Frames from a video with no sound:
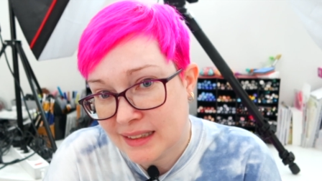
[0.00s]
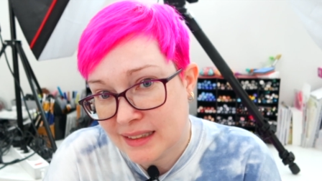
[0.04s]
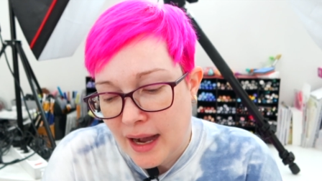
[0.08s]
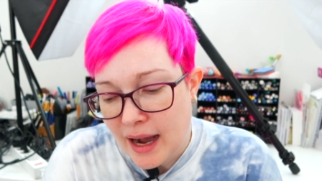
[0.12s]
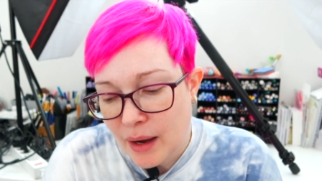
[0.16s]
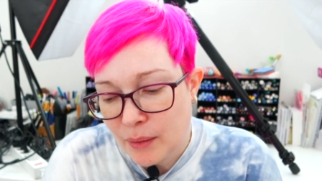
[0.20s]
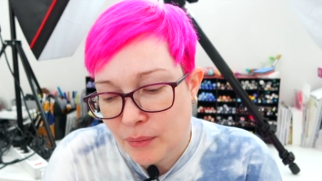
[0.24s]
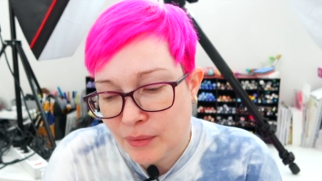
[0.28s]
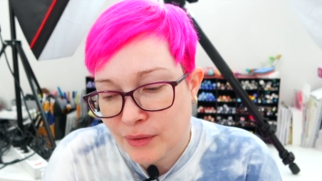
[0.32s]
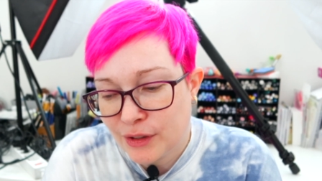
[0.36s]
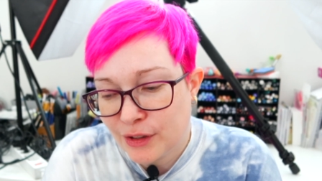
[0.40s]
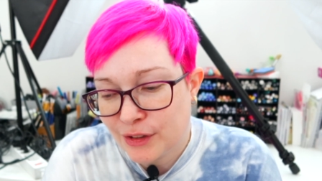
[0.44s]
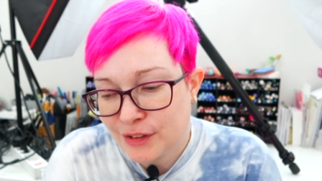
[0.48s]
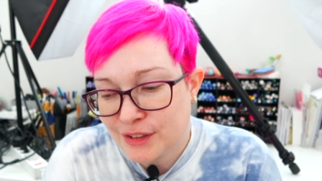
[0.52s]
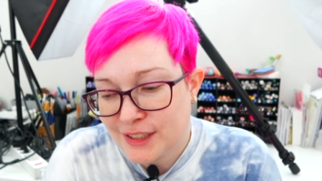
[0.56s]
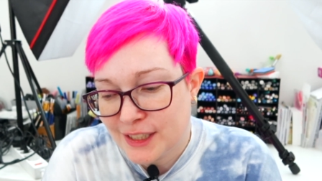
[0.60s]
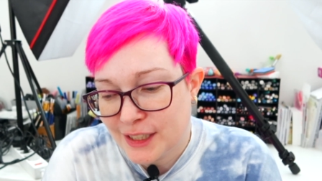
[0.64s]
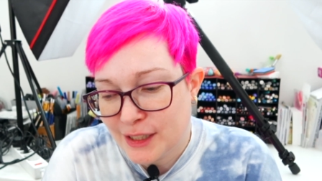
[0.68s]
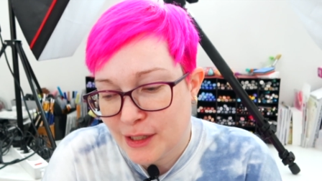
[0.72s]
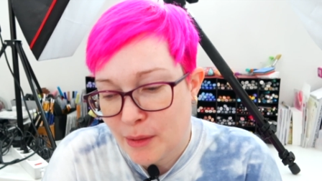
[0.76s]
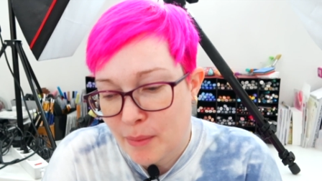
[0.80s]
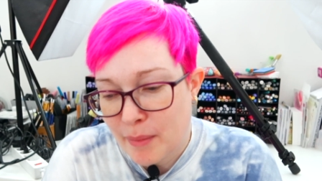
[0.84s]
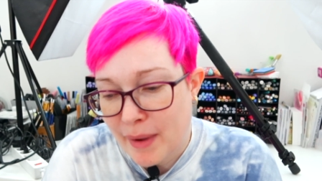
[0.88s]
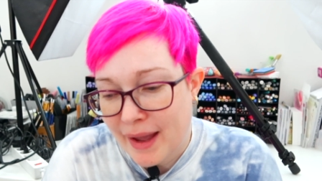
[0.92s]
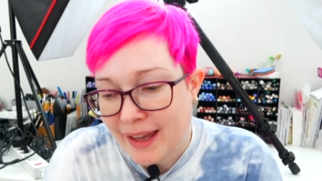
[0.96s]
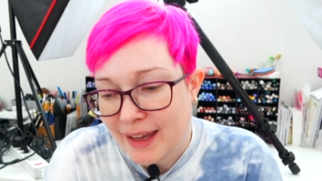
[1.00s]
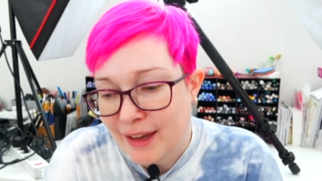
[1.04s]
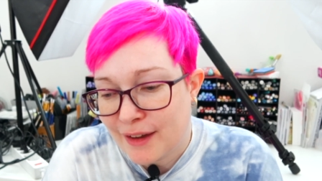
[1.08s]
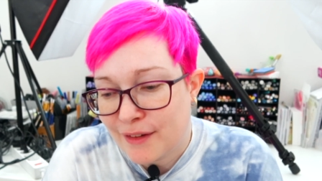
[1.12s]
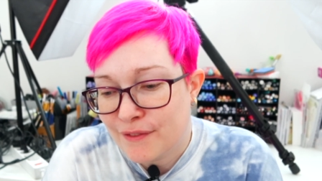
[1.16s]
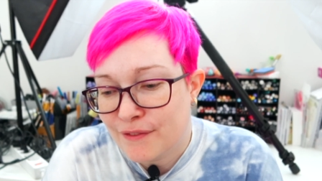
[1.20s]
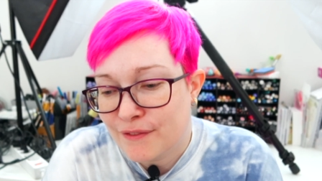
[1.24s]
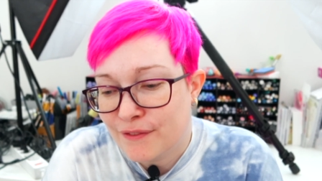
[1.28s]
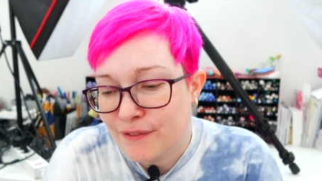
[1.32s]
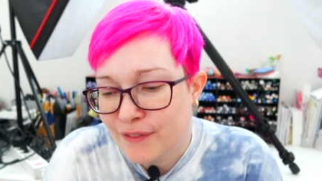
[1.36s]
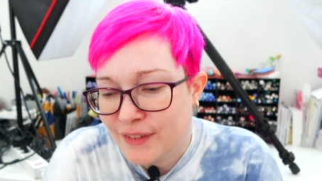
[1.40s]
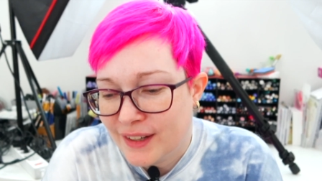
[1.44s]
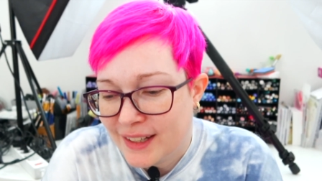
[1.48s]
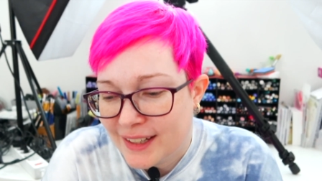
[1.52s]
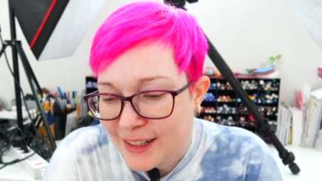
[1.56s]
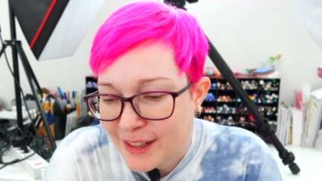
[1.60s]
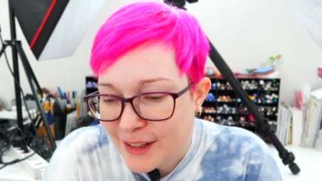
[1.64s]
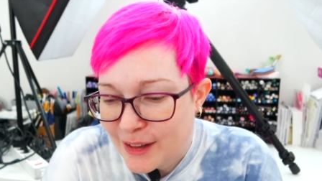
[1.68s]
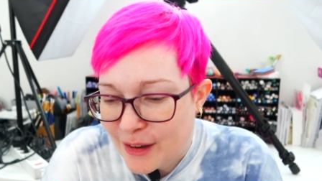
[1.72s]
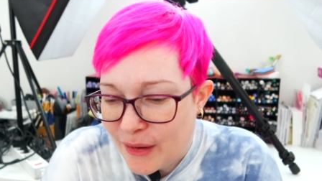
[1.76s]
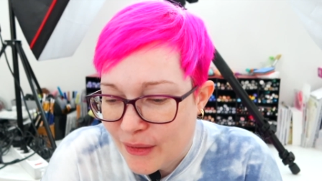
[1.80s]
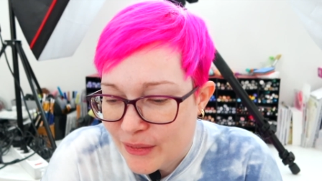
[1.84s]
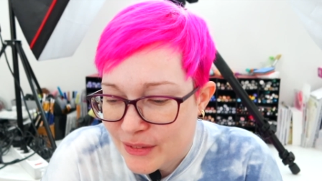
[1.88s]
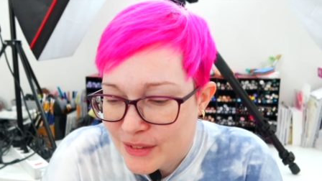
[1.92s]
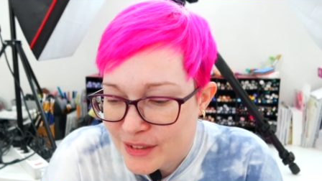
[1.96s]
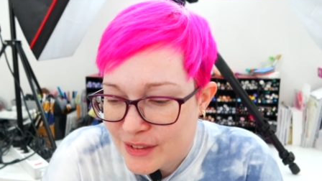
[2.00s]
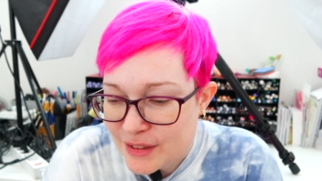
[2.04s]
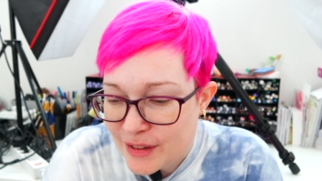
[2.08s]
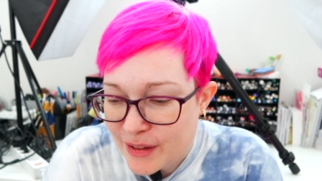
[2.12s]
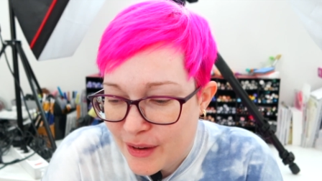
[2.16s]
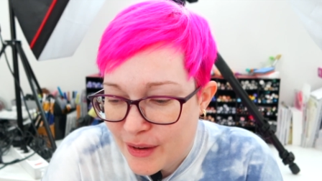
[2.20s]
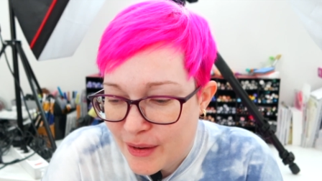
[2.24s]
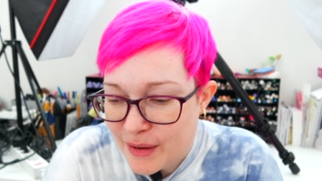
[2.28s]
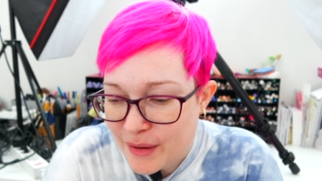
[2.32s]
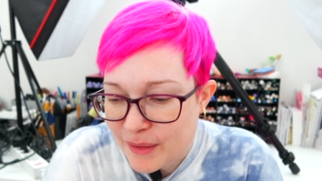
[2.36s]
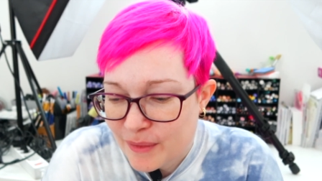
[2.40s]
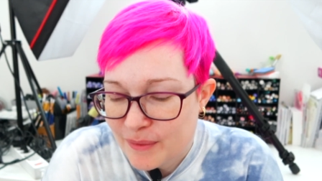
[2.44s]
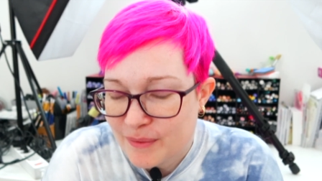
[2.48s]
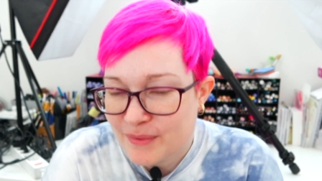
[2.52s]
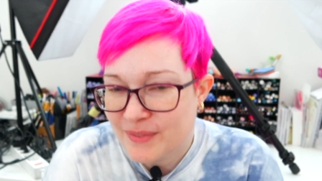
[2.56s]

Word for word: I will continue making videos though.